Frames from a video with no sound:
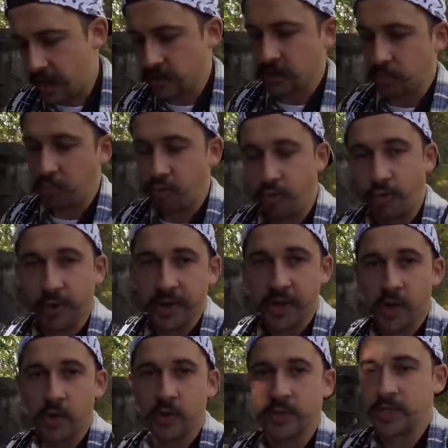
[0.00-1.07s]
that was a pretty
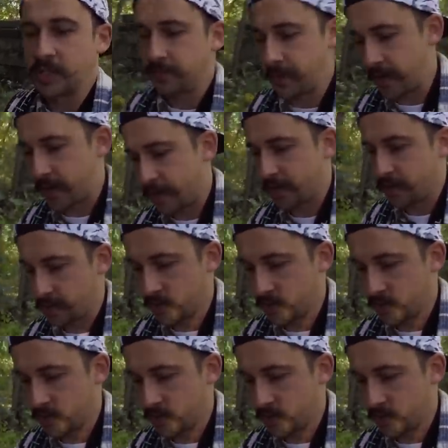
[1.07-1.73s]
cool experience.